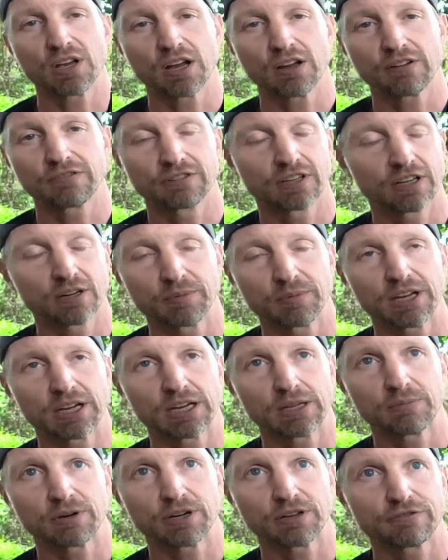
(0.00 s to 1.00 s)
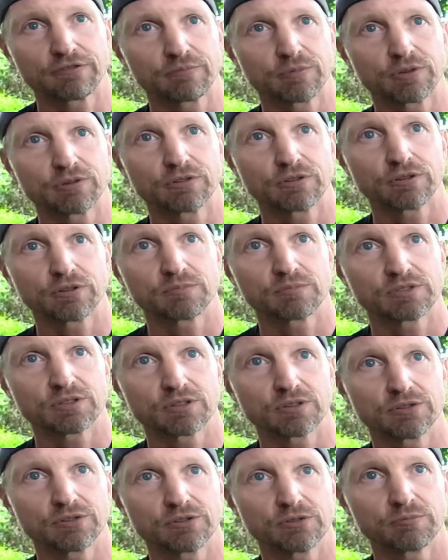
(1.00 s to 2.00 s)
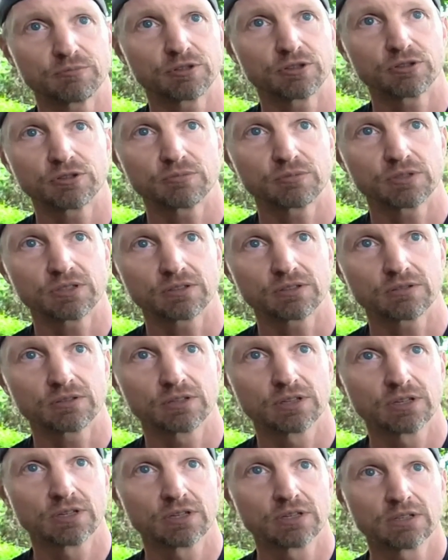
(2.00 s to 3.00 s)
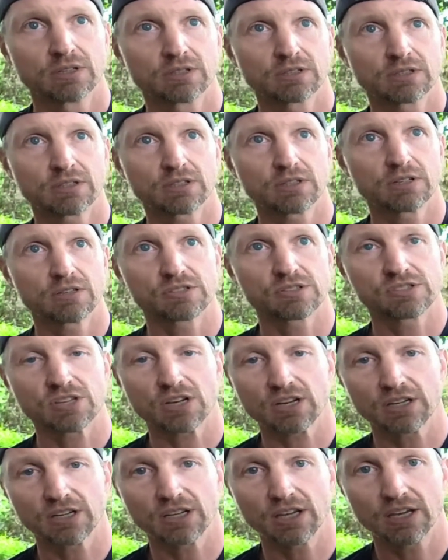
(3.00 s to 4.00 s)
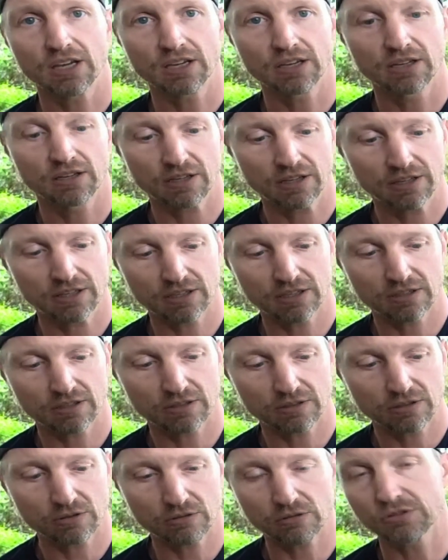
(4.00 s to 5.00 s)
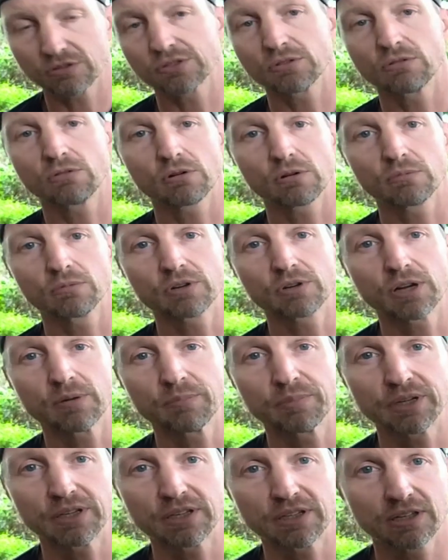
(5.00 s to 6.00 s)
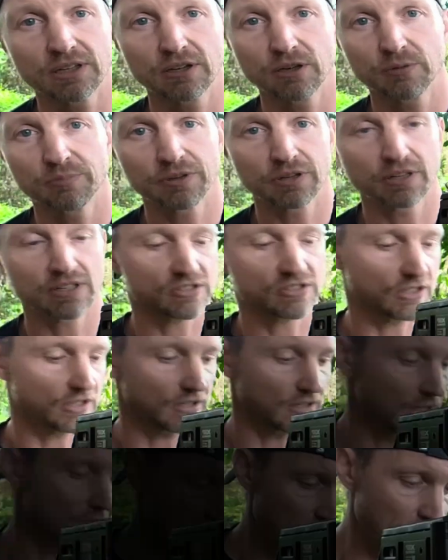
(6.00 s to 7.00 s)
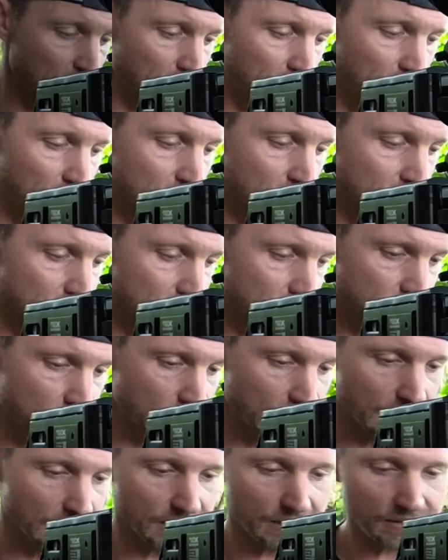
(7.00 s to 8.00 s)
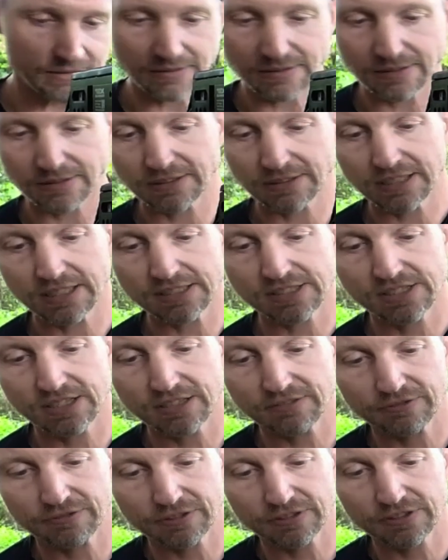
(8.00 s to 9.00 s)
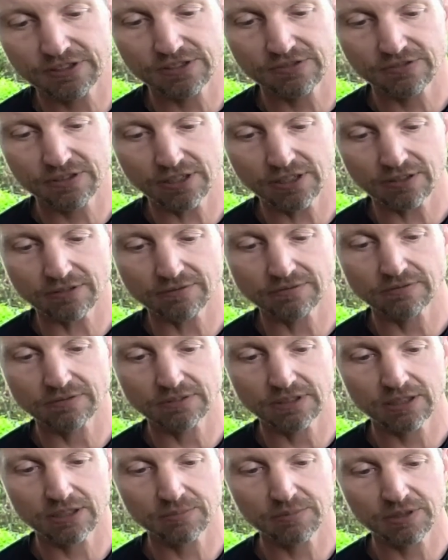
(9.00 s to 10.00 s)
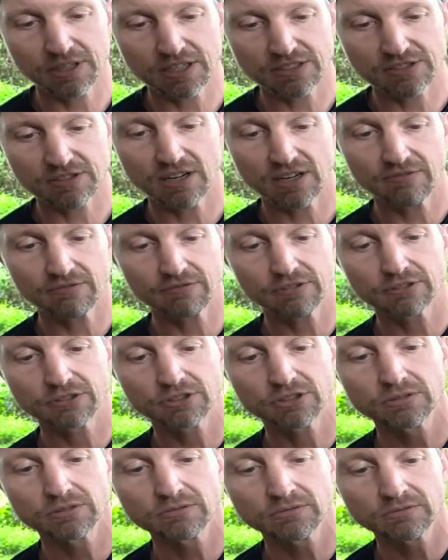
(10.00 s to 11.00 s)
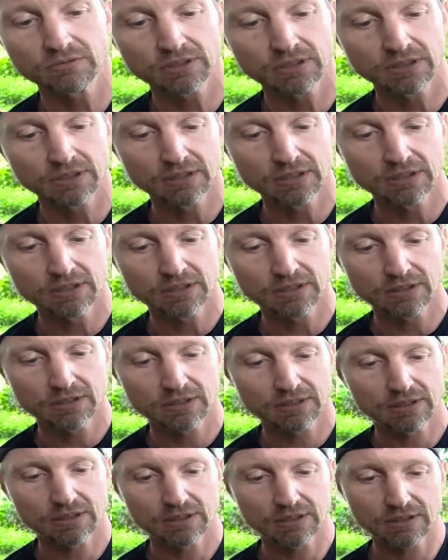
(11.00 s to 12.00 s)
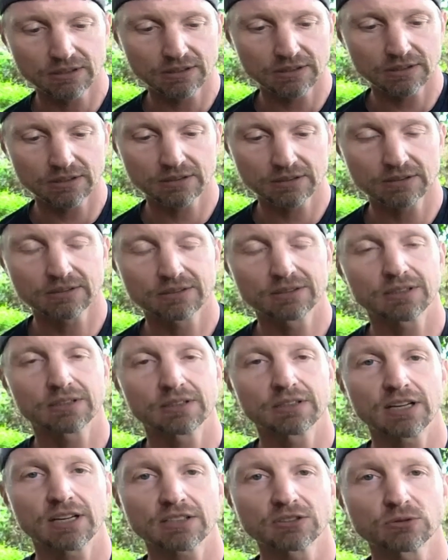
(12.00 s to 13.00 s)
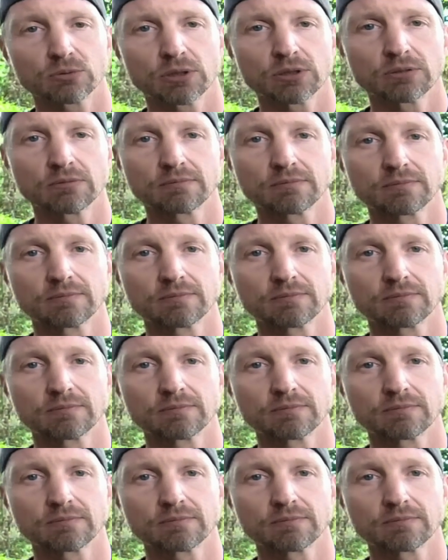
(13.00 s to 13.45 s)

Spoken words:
off. I don't make any money from YouTube, so YouTube can go suck an egg. I think Google's a horrible company, and I hope they're listening. Anyway, that's it for this video. I hope you guys are having fun shooting. And until the next one.